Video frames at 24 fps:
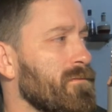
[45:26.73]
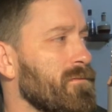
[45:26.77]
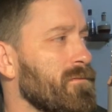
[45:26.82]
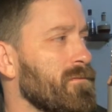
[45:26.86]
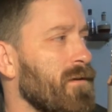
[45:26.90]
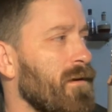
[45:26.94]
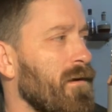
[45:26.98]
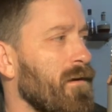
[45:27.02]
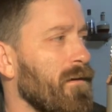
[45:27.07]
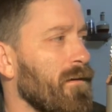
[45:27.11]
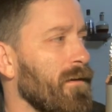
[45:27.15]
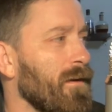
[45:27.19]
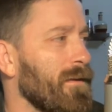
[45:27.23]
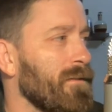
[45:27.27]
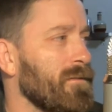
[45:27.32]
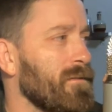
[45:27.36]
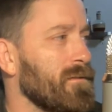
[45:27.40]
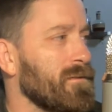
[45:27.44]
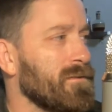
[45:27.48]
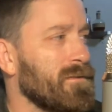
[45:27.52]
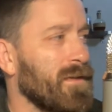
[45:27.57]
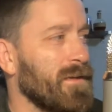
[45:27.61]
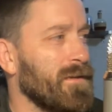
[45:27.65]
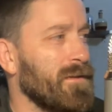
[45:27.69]
all right,
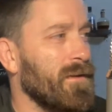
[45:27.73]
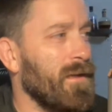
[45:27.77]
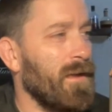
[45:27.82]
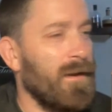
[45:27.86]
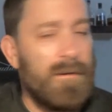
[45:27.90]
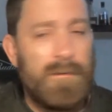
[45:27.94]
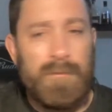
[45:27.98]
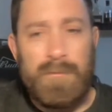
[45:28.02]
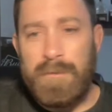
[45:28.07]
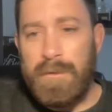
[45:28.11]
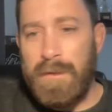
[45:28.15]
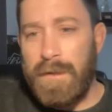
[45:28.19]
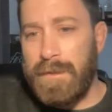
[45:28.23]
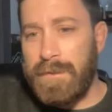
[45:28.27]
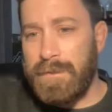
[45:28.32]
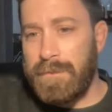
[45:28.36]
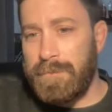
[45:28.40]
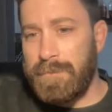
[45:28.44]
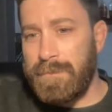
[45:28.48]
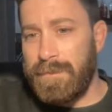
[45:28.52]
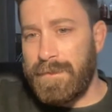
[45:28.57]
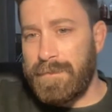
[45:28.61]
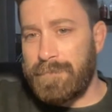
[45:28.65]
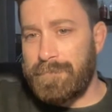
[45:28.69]
looks like not a whole lot
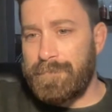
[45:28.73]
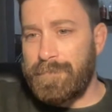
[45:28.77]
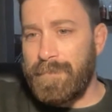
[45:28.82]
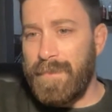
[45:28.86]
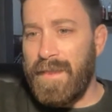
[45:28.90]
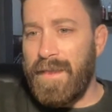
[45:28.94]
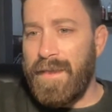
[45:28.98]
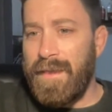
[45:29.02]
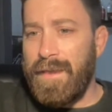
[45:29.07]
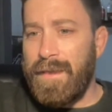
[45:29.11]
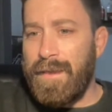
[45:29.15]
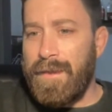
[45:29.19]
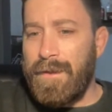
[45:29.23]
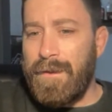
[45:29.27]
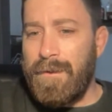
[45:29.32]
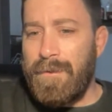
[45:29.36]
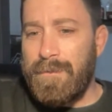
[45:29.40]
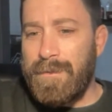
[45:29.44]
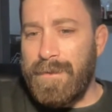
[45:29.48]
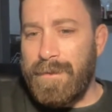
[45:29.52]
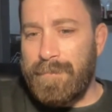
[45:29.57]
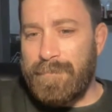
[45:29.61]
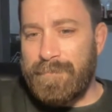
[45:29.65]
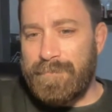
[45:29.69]
going on.
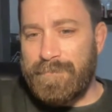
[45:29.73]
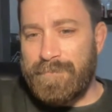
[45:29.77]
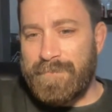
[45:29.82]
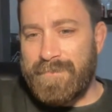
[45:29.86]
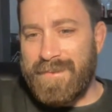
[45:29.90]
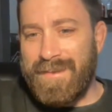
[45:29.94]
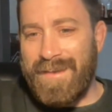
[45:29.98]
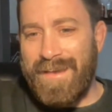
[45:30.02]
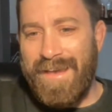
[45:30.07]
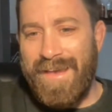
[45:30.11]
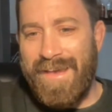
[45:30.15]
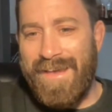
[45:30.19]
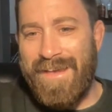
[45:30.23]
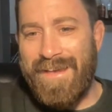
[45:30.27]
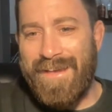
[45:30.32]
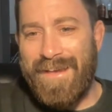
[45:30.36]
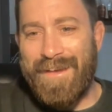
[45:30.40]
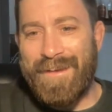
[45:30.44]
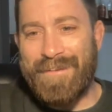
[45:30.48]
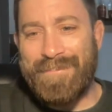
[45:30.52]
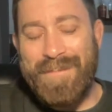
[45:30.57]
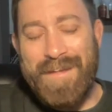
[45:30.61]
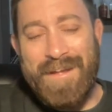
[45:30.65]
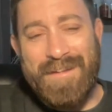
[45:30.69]
Okay.
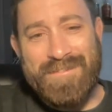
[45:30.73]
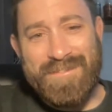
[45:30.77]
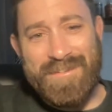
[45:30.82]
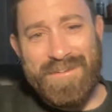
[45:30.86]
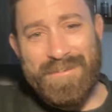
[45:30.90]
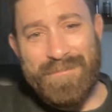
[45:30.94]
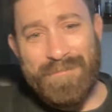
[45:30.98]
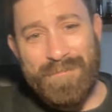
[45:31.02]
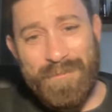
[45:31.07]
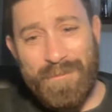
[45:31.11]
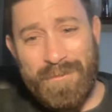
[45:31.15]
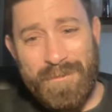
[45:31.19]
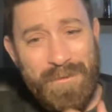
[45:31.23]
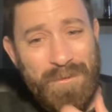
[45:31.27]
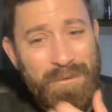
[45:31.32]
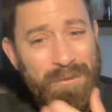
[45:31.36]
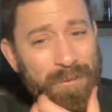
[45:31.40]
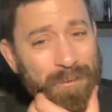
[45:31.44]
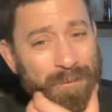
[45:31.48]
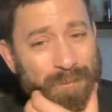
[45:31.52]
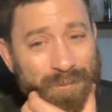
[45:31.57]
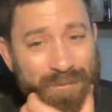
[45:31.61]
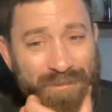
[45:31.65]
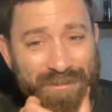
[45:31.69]
And that's it for the
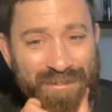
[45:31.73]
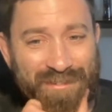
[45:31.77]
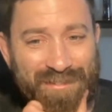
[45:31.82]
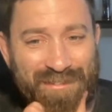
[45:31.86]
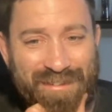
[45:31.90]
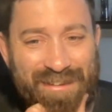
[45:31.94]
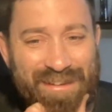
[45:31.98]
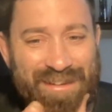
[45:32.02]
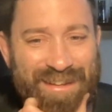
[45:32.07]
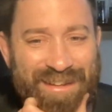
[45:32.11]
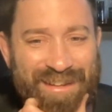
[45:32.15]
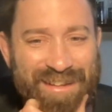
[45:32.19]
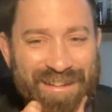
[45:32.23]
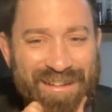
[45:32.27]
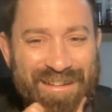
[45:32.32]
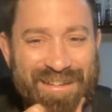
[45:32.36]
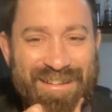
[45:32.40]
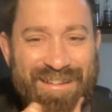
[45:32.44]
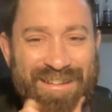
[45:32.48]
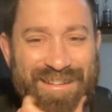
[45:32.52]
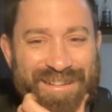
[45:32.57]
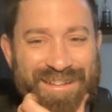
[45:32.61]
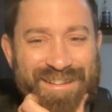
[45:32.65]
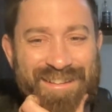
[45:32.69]
news.
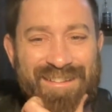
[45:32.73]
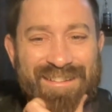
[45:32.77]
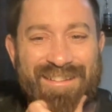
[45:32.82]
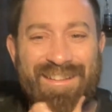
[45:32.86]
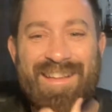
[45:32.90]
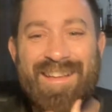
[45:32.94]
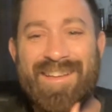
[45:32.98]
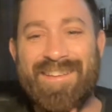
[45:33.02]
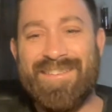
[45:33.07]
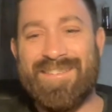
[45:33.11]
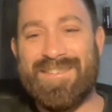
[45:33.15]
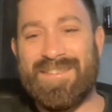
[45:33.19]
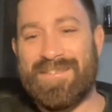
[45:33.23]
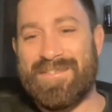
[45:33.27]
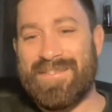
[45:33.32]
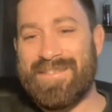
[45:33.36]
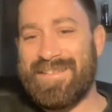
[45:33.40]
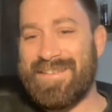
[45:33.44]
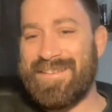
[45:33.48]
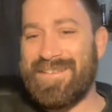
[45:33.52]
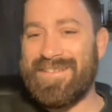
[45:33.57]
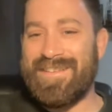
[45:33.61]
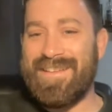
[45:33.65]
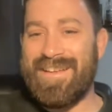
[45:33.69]
So
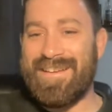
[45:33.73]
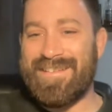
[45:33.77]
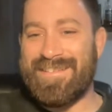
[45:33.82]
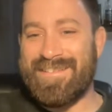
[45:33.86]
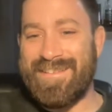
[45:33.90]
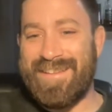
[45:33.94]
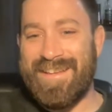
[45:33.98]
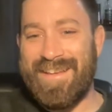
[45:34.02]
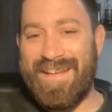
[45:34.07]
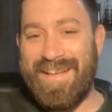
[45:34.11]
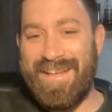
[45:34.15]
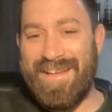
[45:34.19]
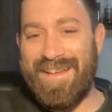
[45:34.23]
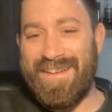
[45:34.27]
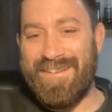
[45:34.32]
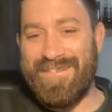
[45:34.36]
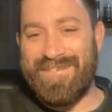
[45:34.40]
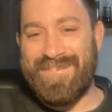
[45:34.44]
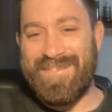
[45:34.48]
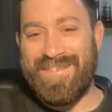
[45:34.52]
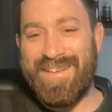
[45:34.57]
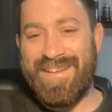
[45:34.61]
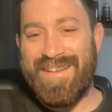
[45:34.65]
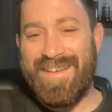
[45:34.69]
until next
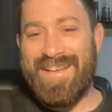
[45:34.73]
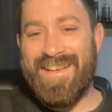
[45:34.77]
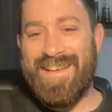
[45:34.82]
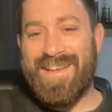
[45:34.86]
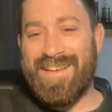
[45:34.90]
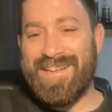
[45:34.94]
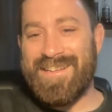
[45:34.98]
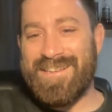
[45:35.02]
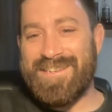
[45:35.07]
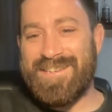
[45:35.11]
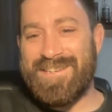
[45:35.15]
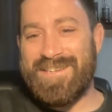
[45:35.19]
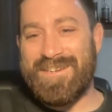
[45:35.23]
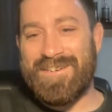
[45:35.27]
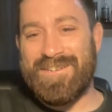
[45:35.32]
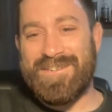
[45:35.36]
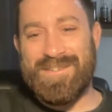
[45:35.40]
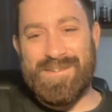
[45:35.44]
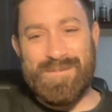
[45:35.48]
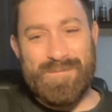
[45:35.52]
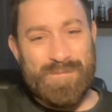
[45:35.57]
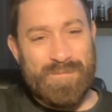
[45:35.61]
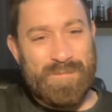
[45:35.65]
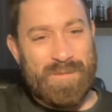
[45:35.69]
time, cheers
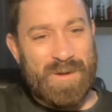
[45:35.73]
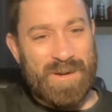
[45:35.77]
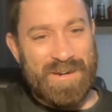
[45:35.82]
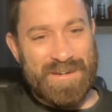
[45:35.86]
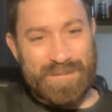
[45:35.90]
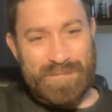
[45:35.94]
everybody,